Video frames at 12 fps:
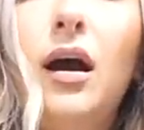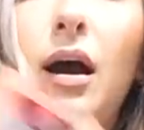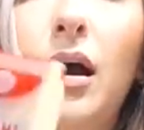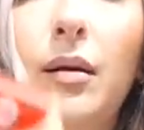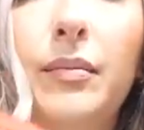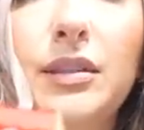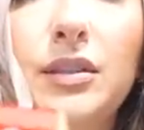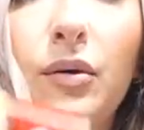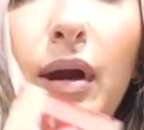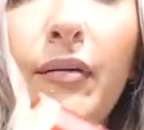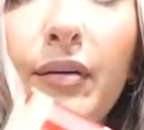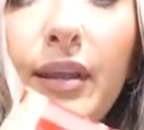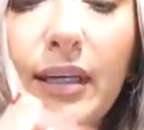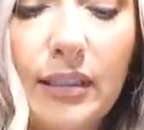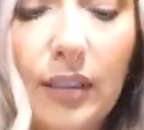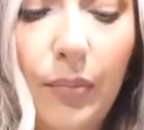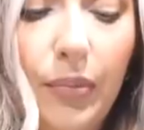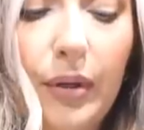Um, so
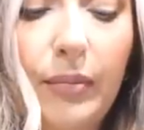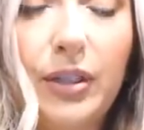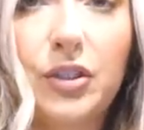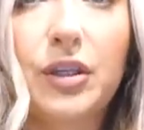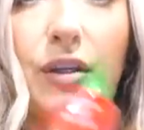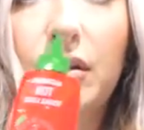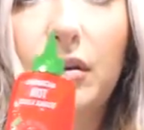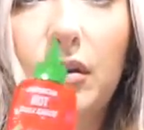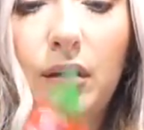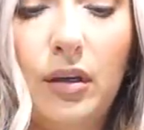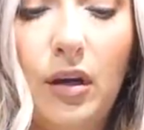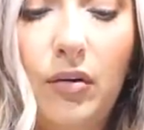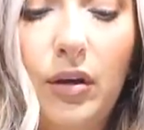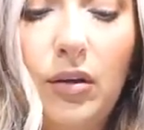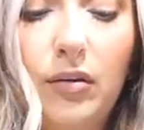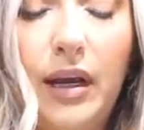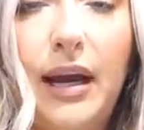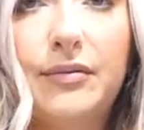everything's pre-measured. You know, you
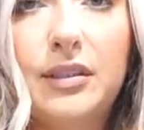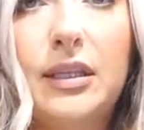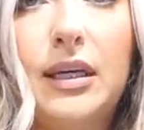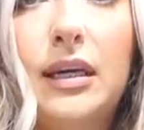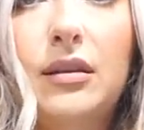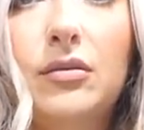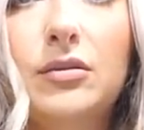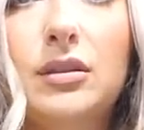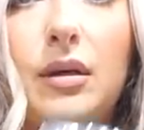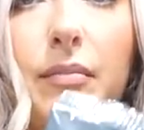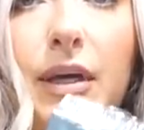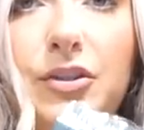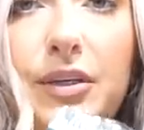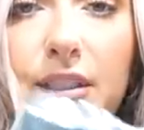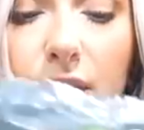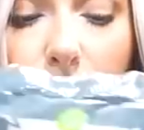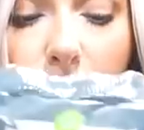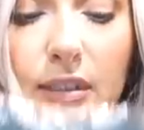don't have to get those measuring
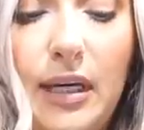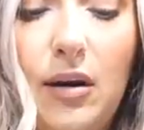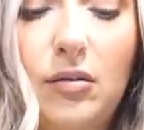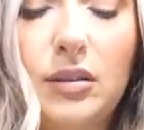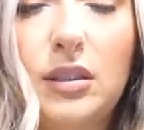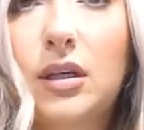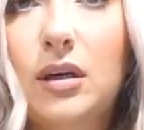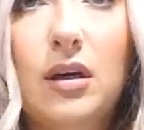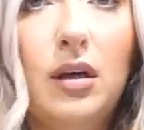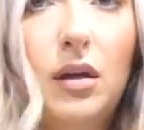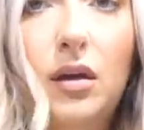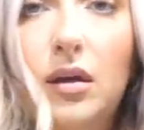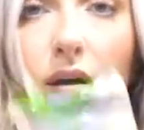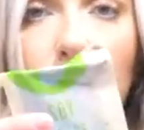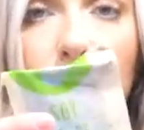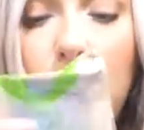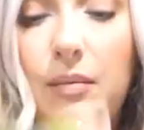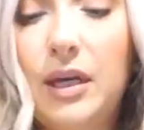spoons out.
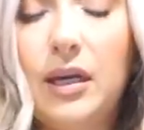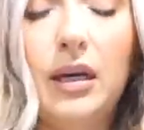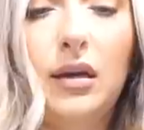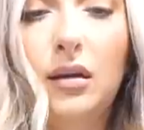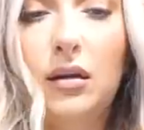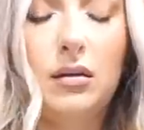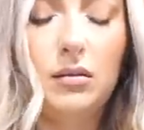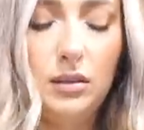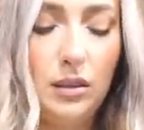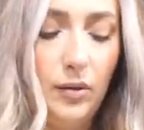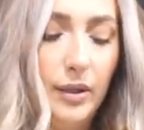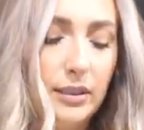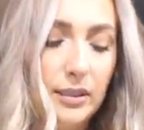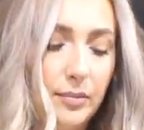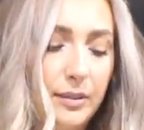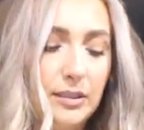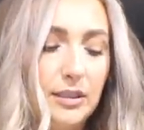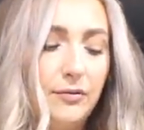They make it so easy
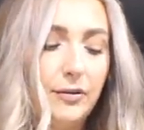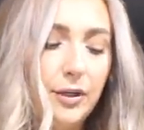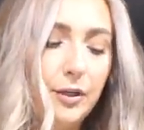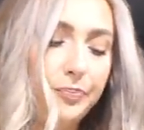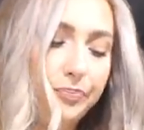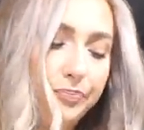peasy for you.